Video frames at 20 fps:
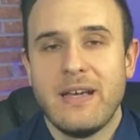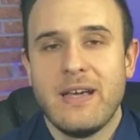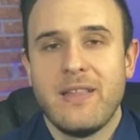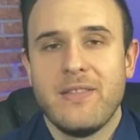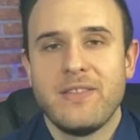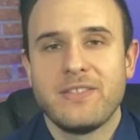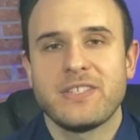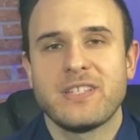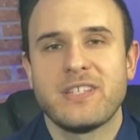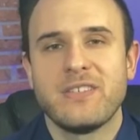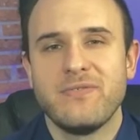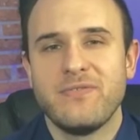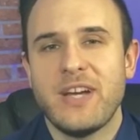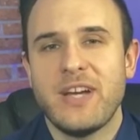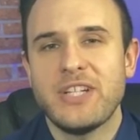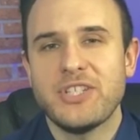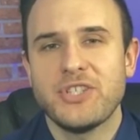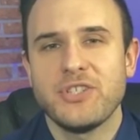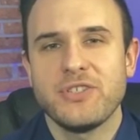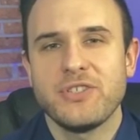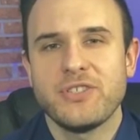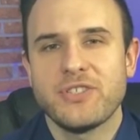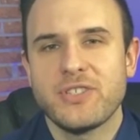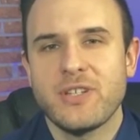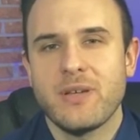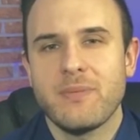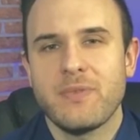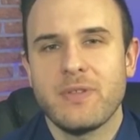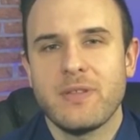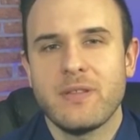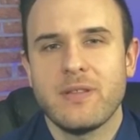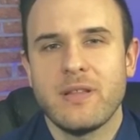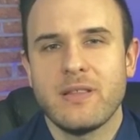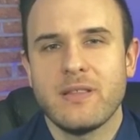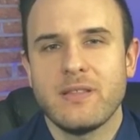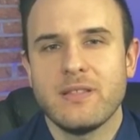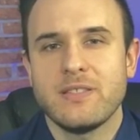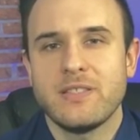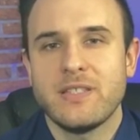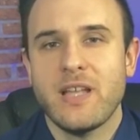This is conventionally something that
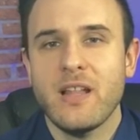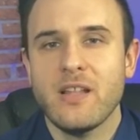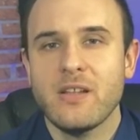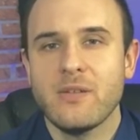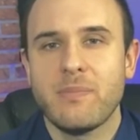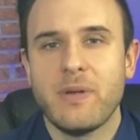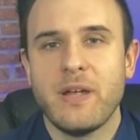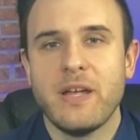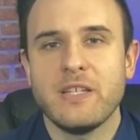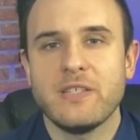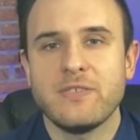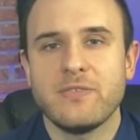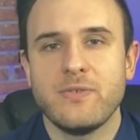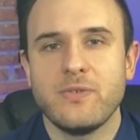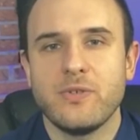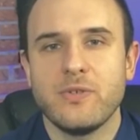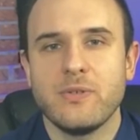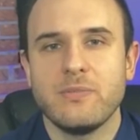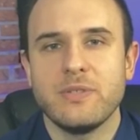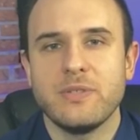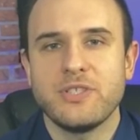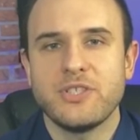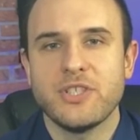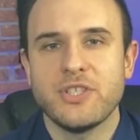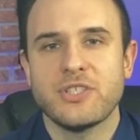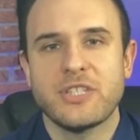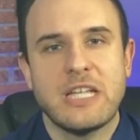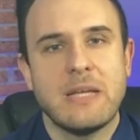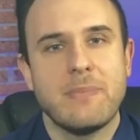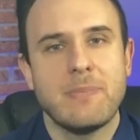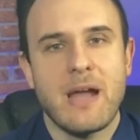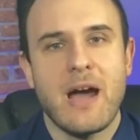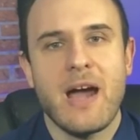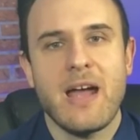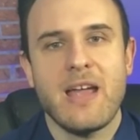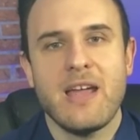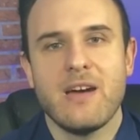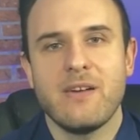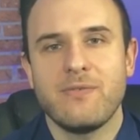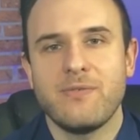the seller pays for, but just keep an
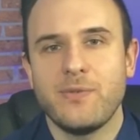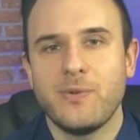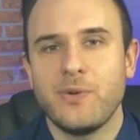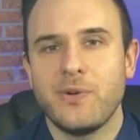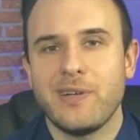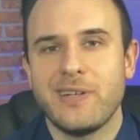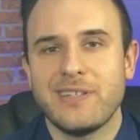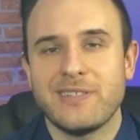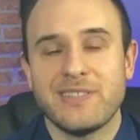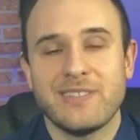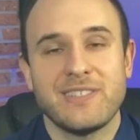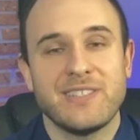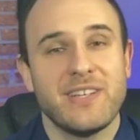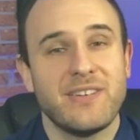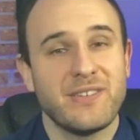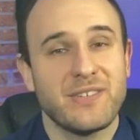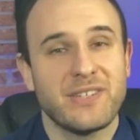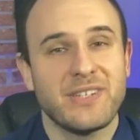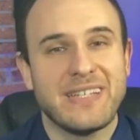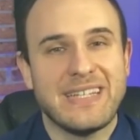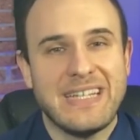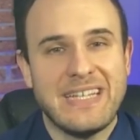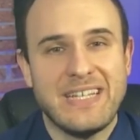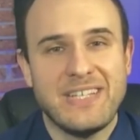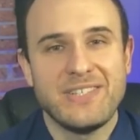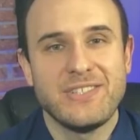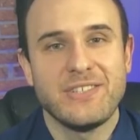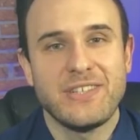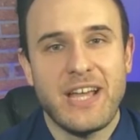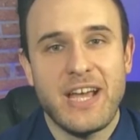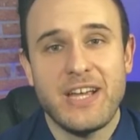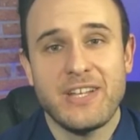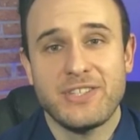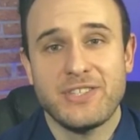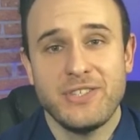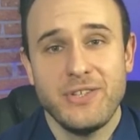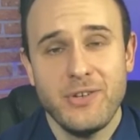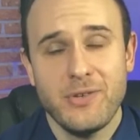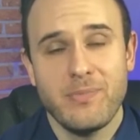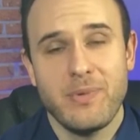eye out for it, as the seller can easily ask
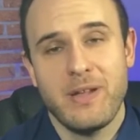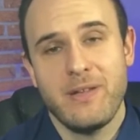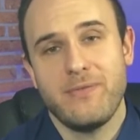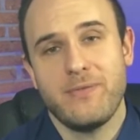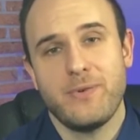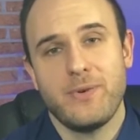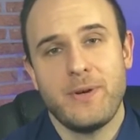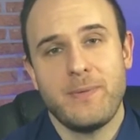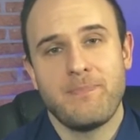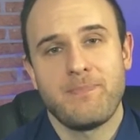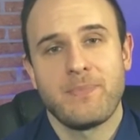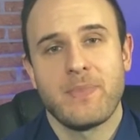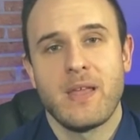you to pay for it.